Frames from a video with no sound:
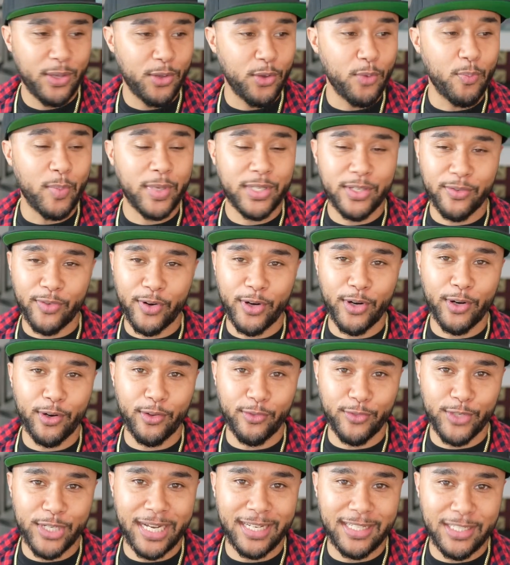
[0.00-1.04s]
You must have heard
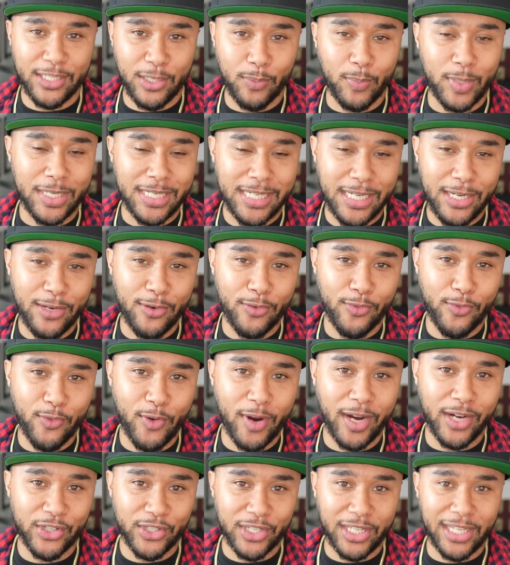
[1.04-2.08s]
of ChatGPT if you're
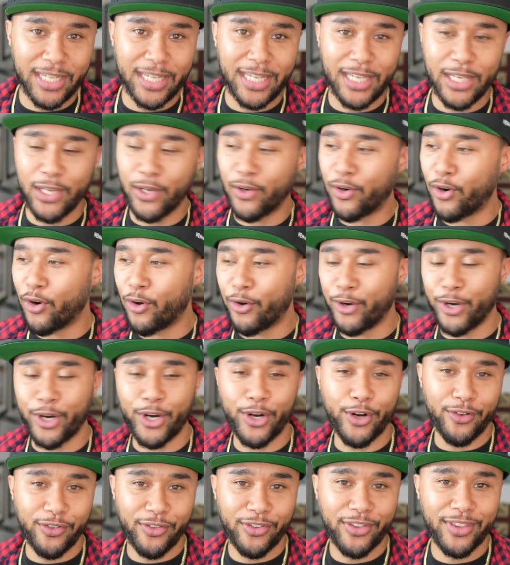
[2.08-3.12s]
actually here on
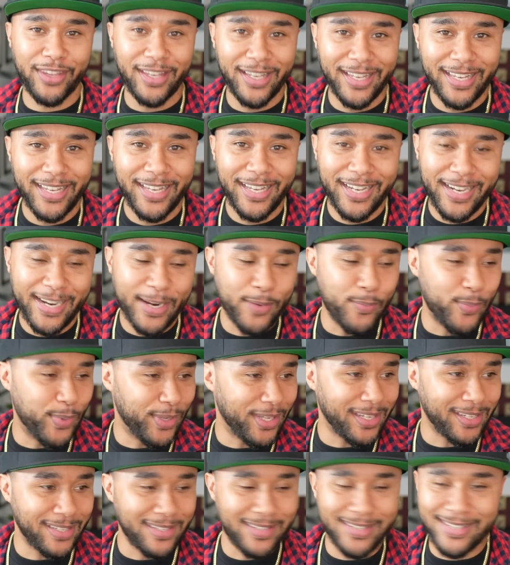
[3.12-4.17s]
Earth,
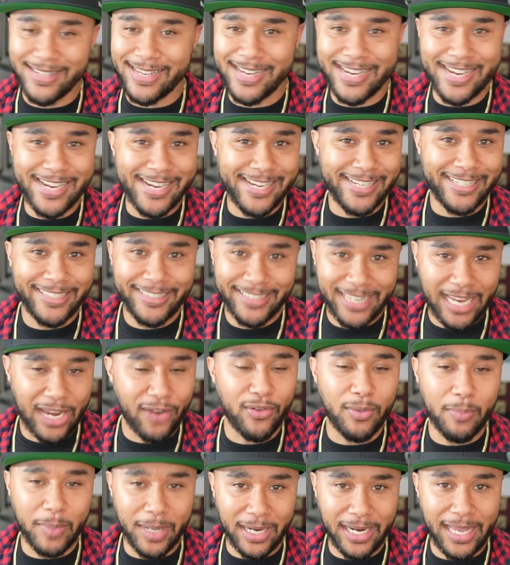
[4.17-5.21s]
because
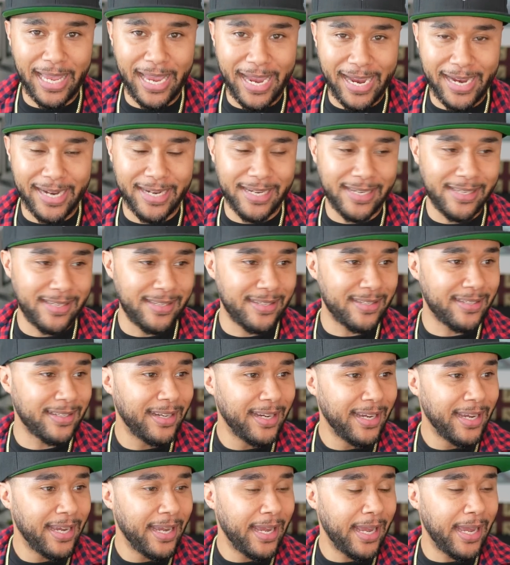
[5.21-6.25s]
everybody has.
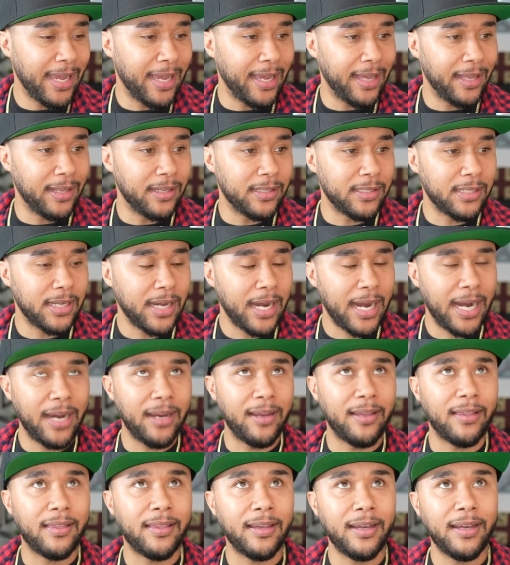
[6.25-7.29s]
And I
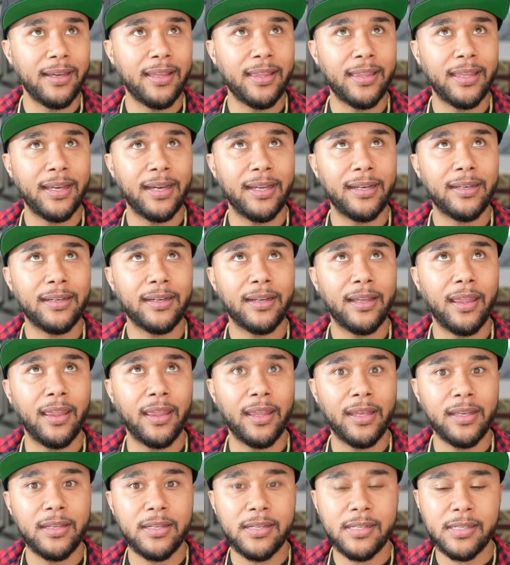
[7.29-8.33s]
think that
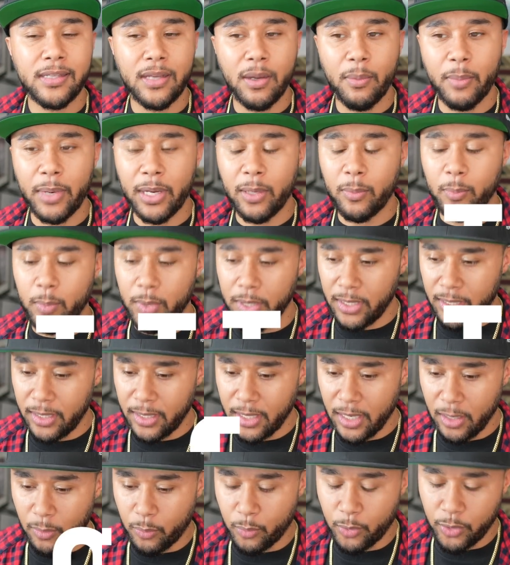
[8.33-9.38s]
this might be
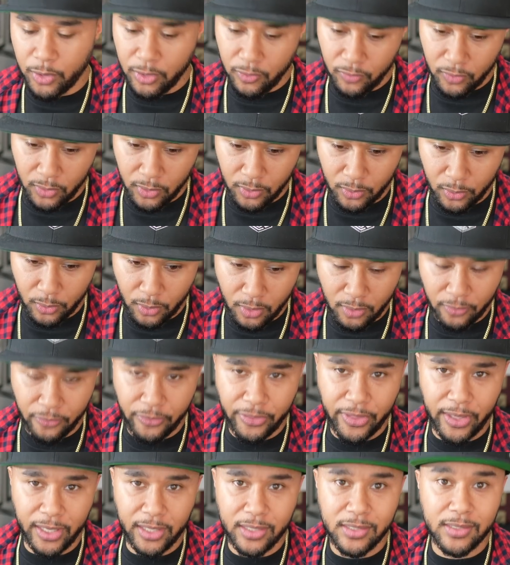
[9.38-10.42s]
a preview of
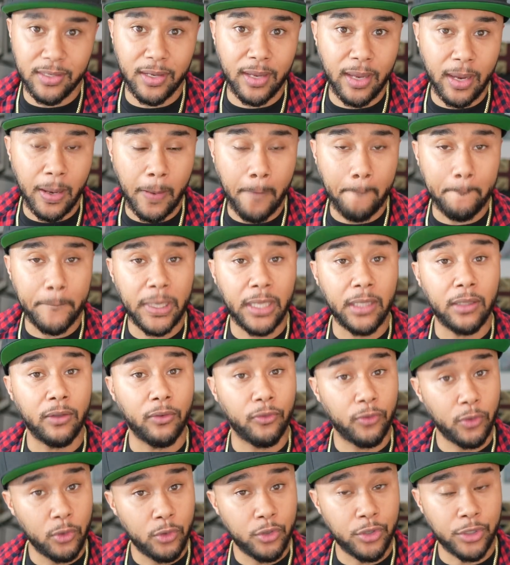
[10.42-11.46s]
things to come in the
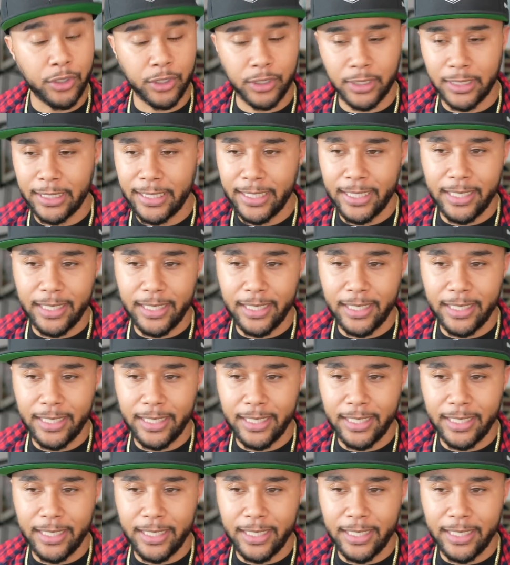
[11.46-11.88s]
future.